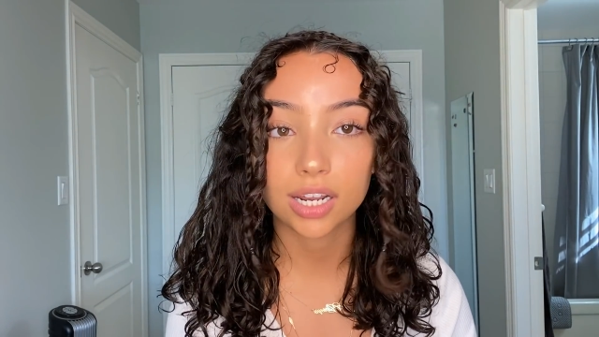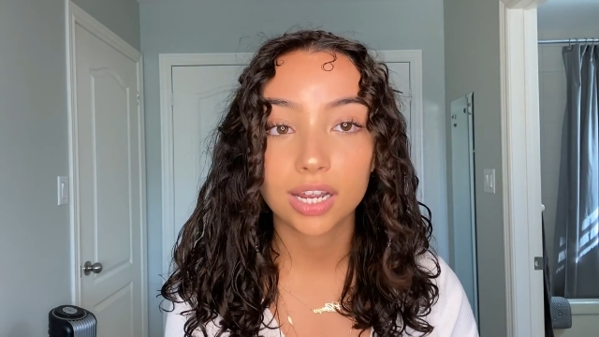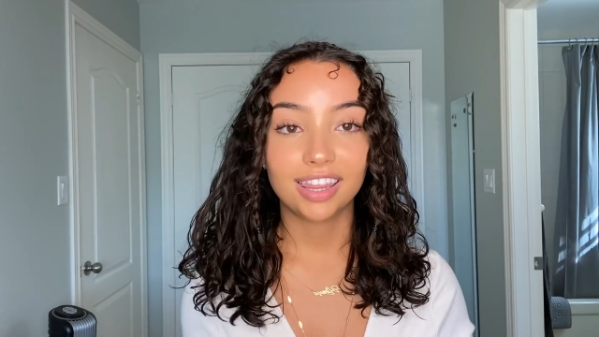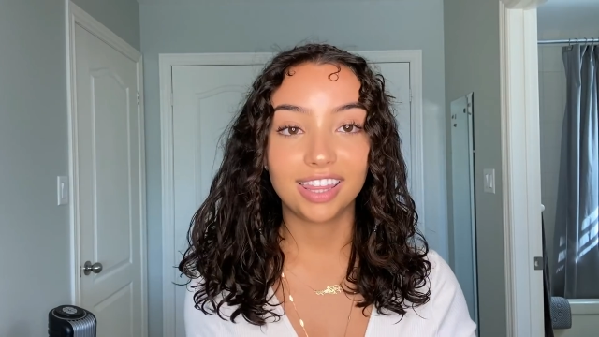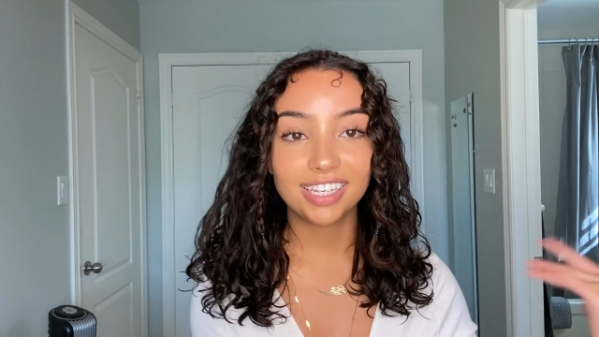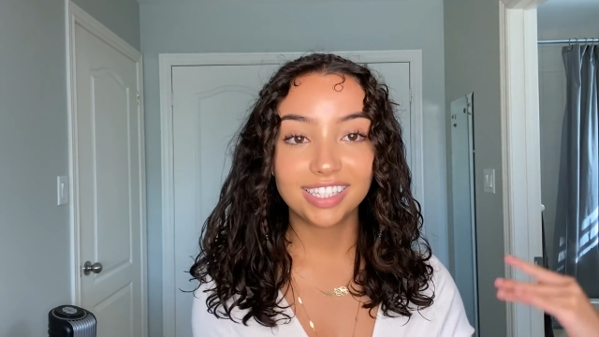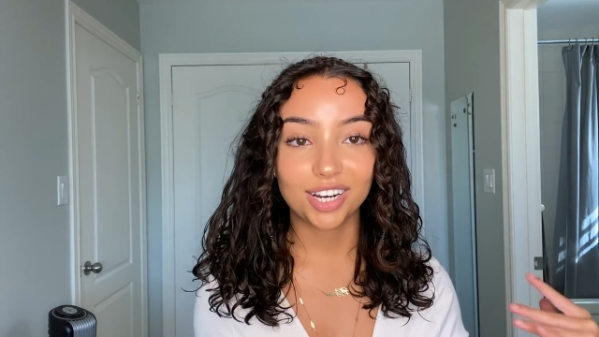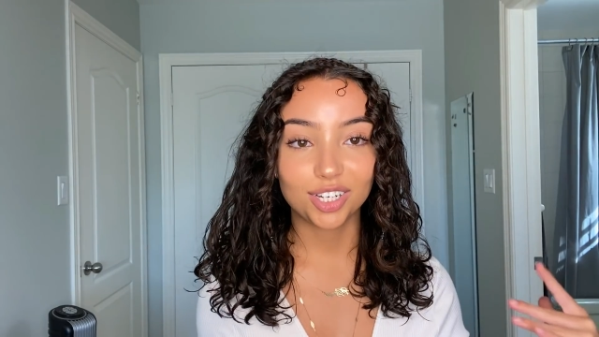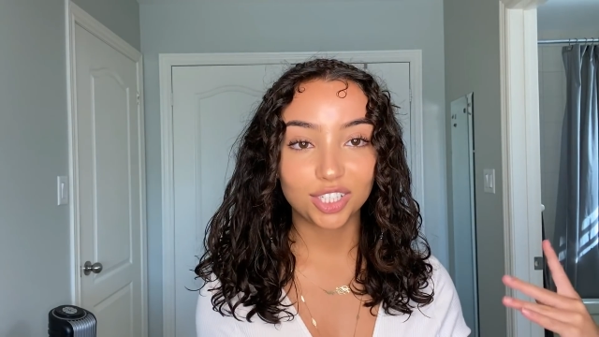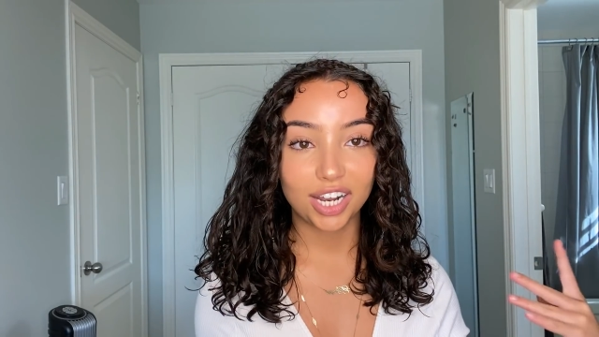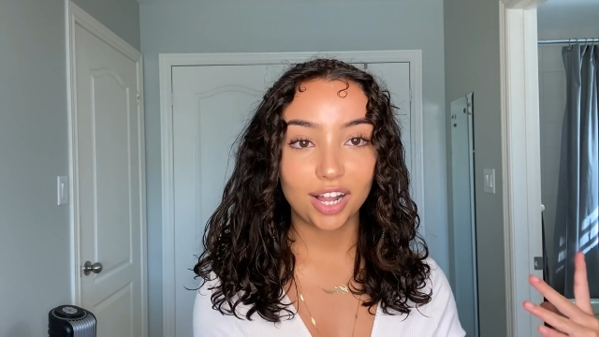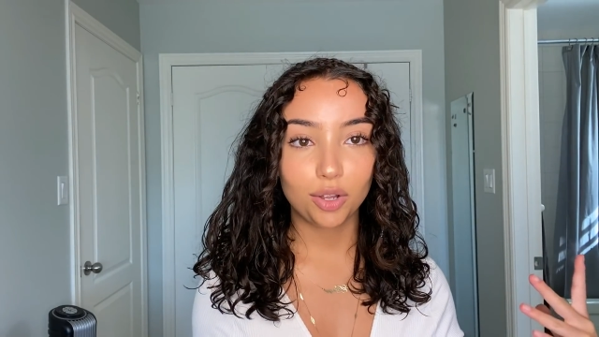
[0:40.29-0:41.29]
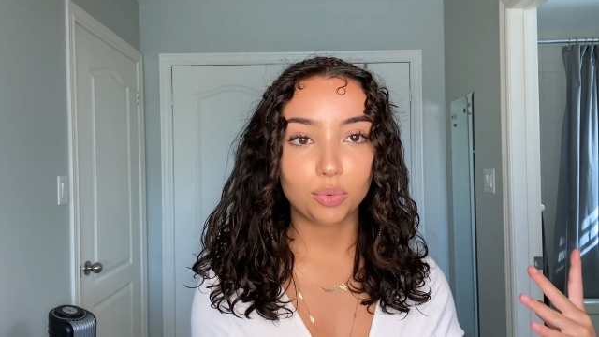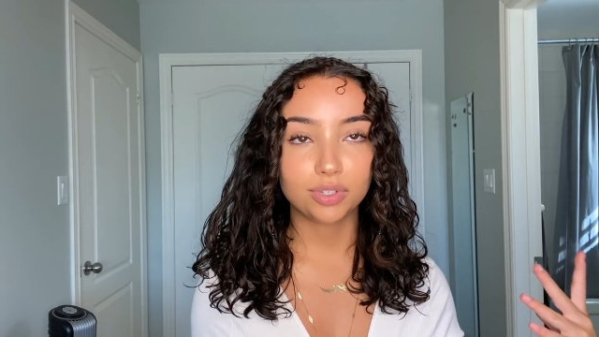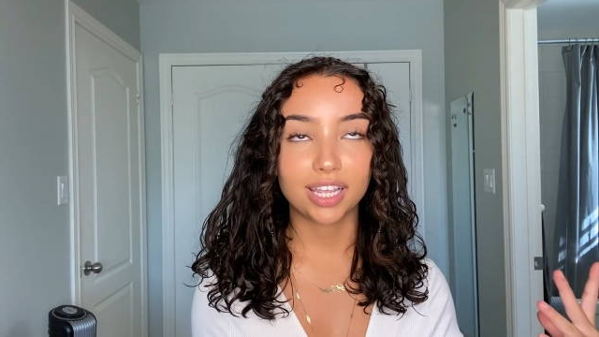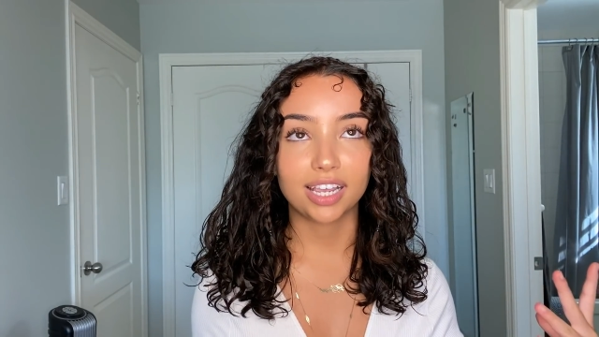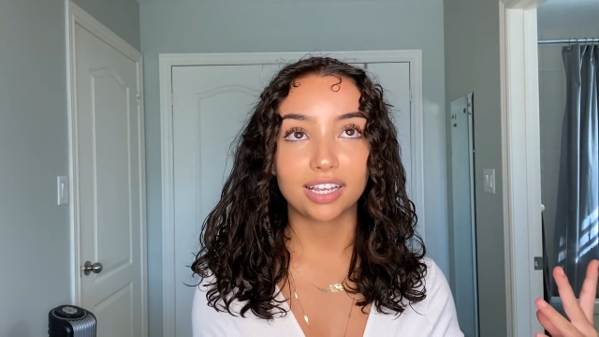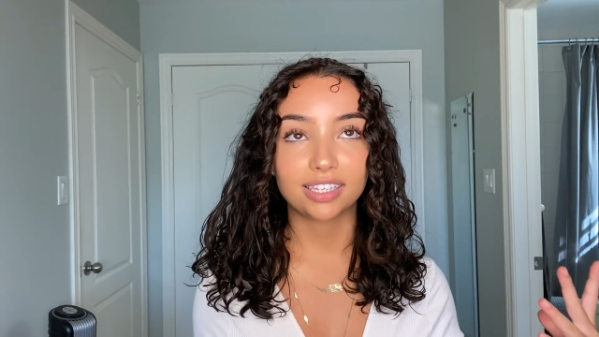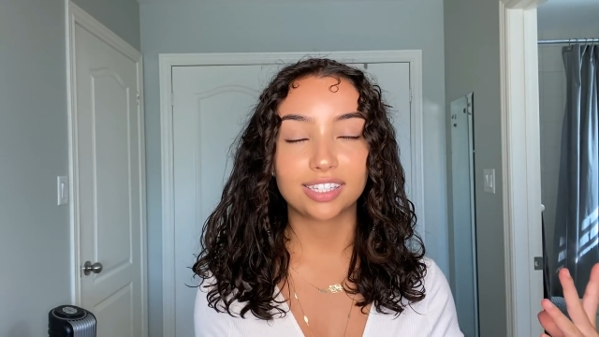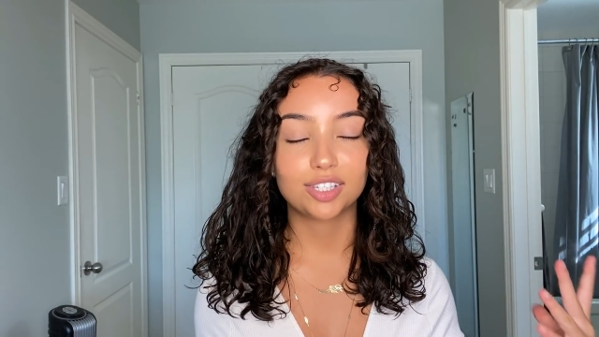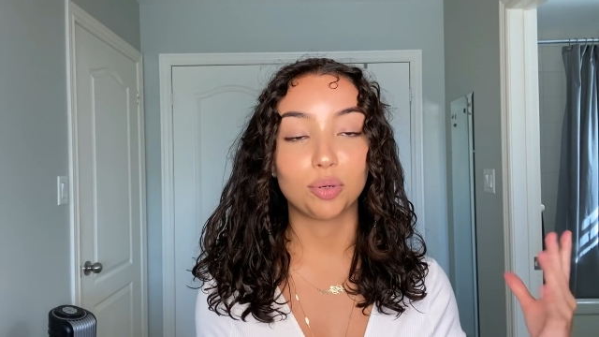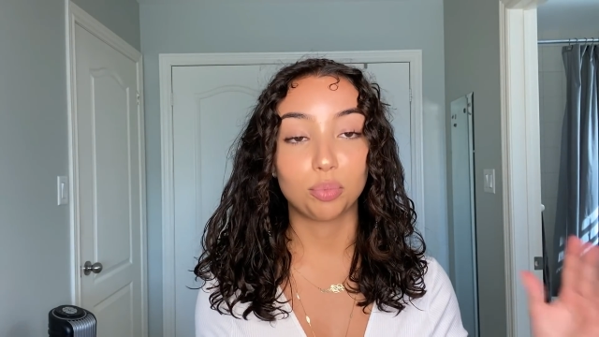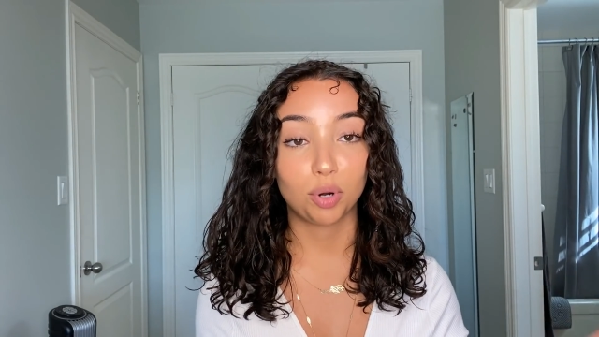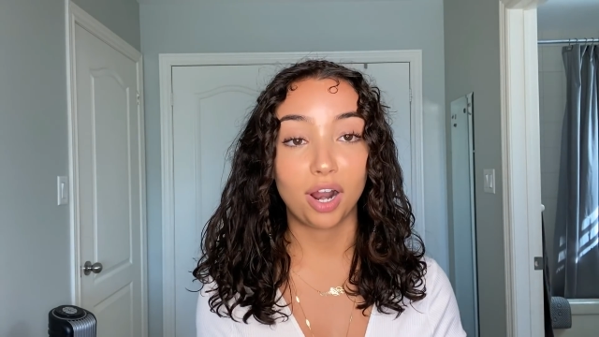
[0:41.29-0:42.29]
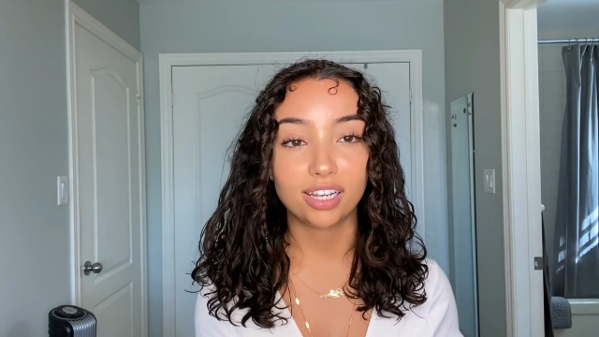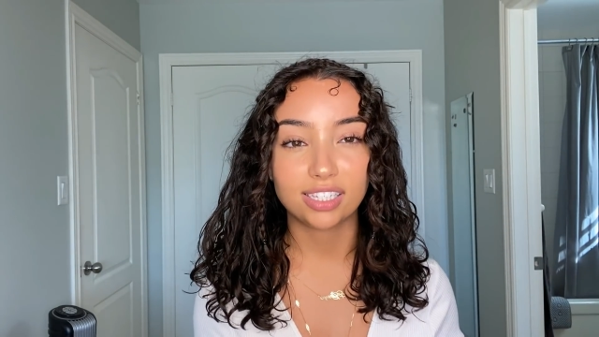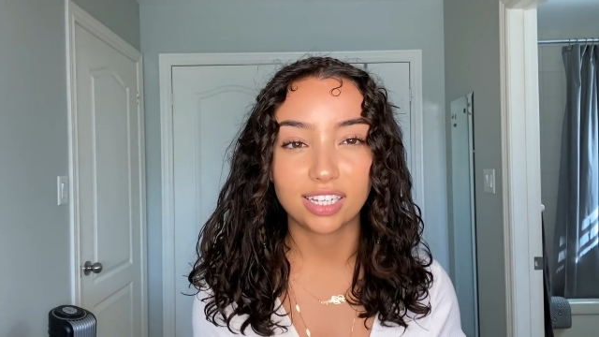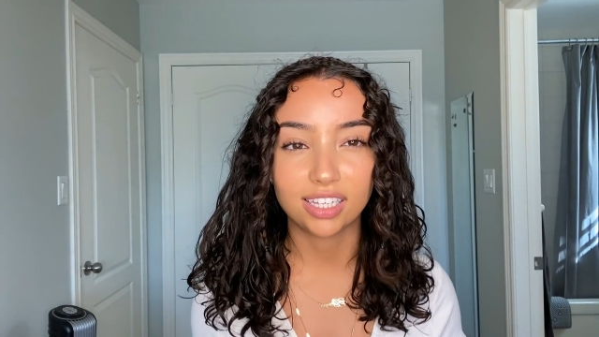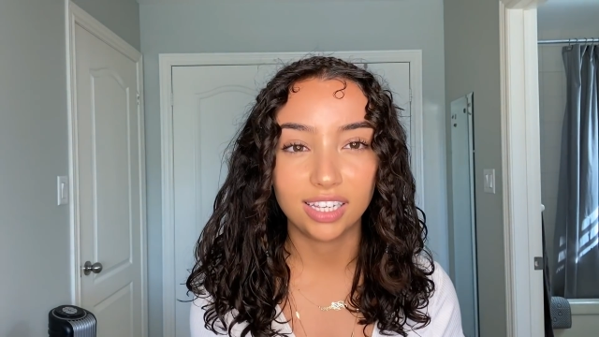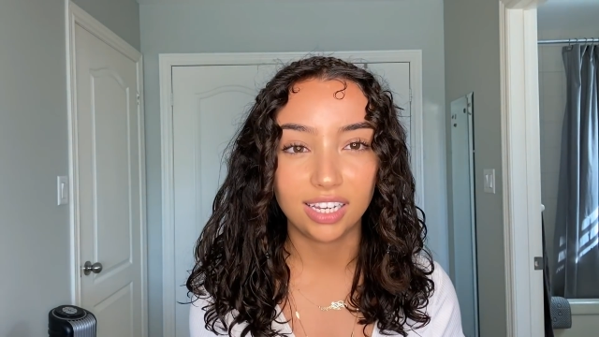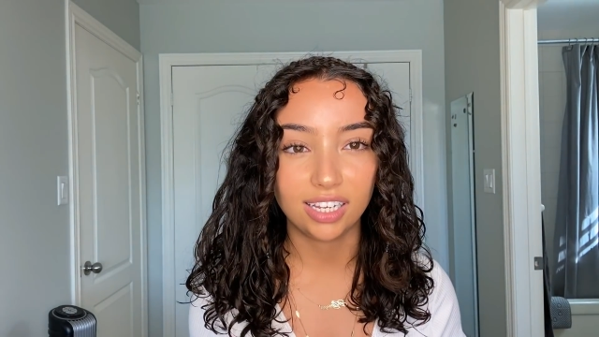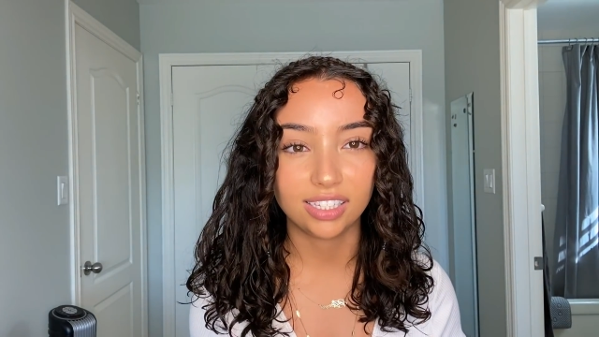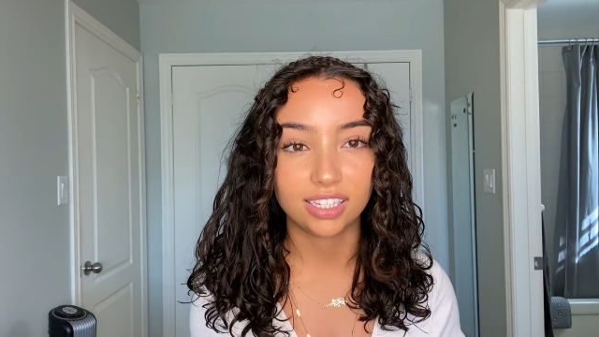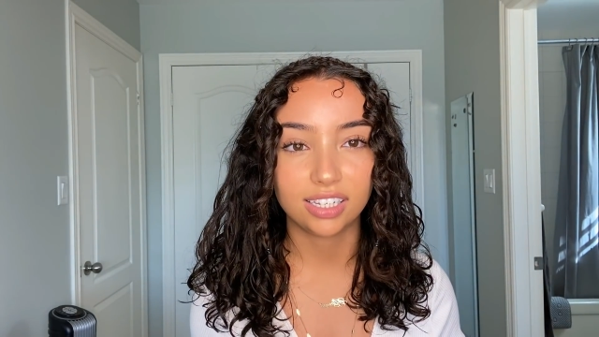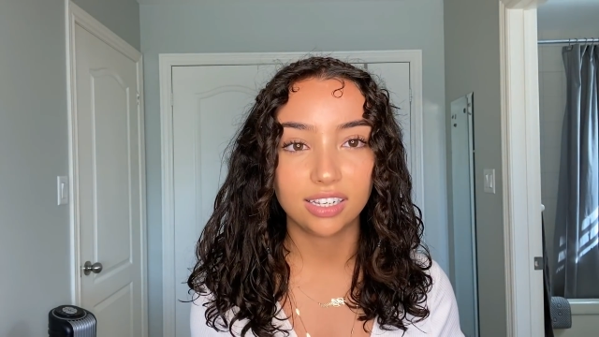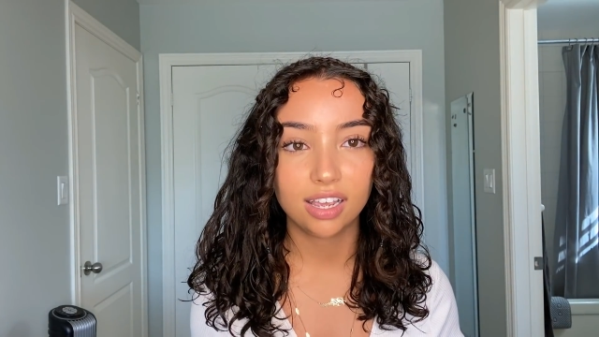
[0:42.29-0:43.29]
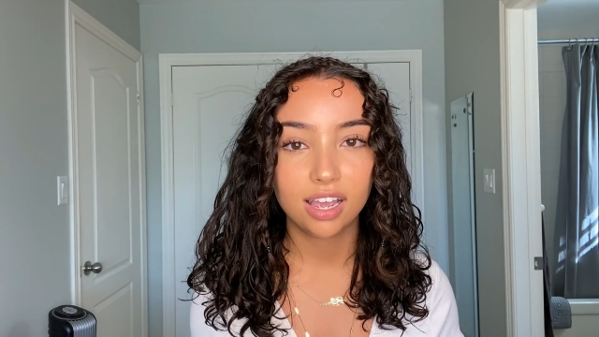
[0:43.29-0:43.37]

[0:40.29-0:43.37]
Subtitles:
This hairstyle was surprisingly easy.